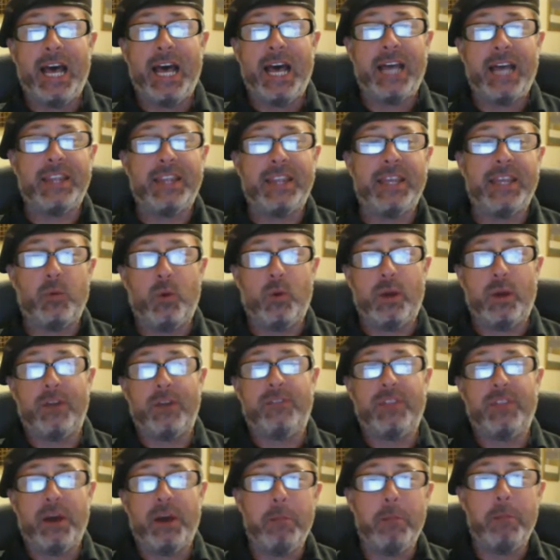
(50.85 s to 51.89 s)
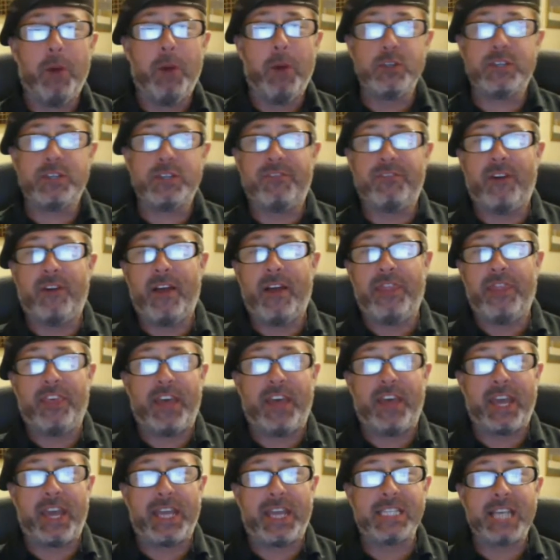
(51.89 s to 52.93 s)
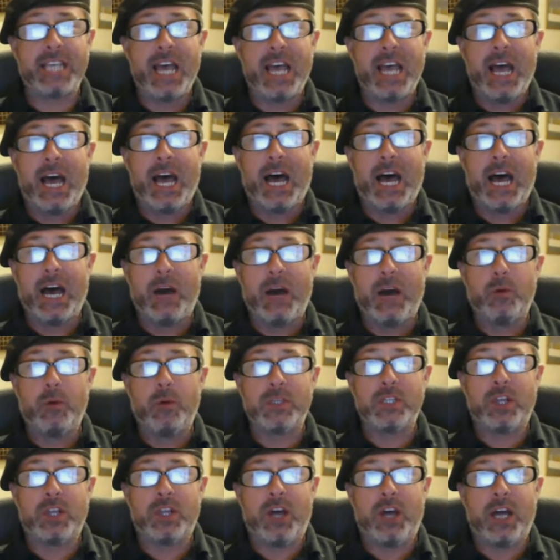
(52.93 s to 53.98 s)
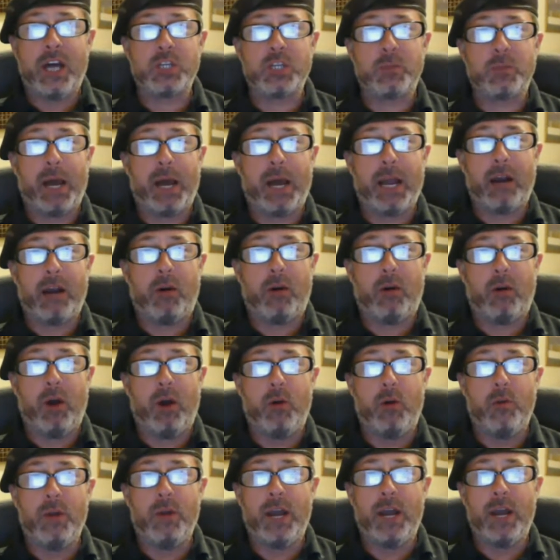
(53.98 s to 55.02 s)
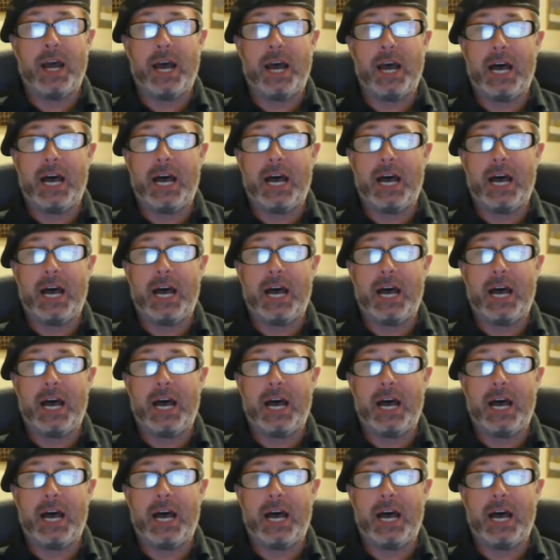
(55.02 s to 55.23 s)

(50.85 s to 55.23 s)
I think one of the most fun things was launched by our own